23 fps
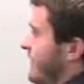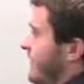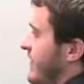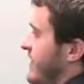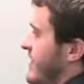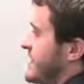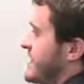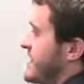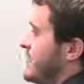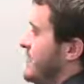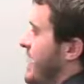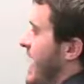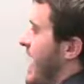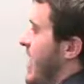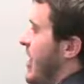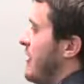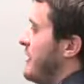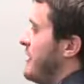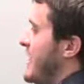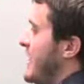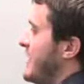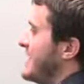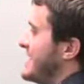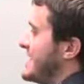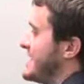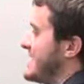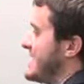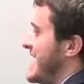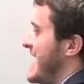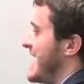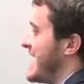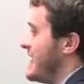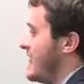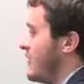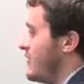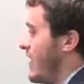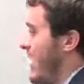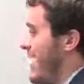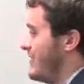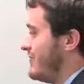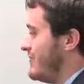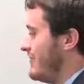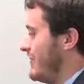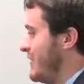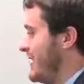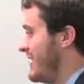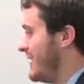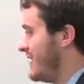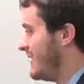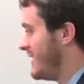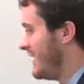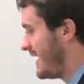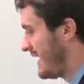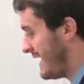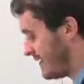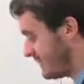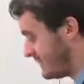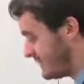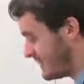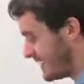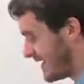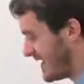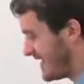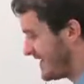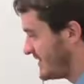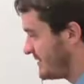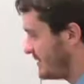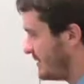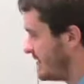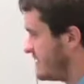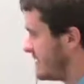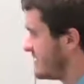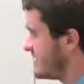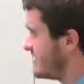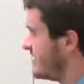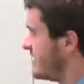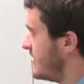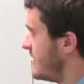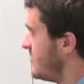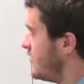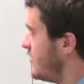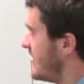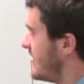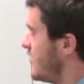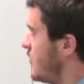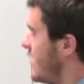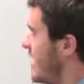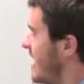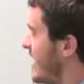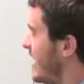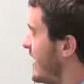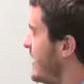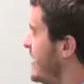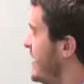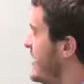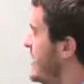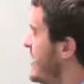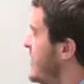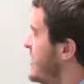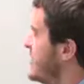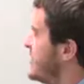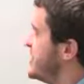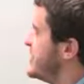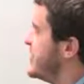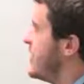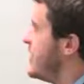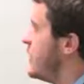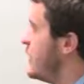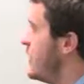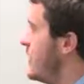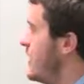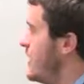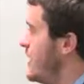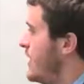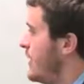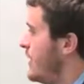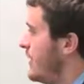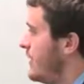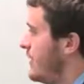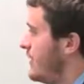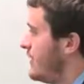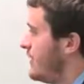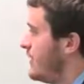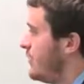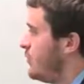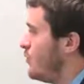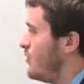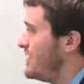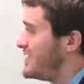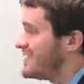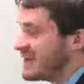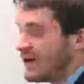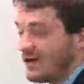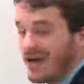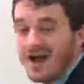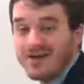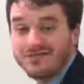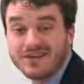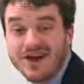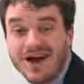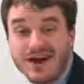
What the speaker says: first empowerment and the second arrival here. And I'm kind of doing this a little bit quick. So we still have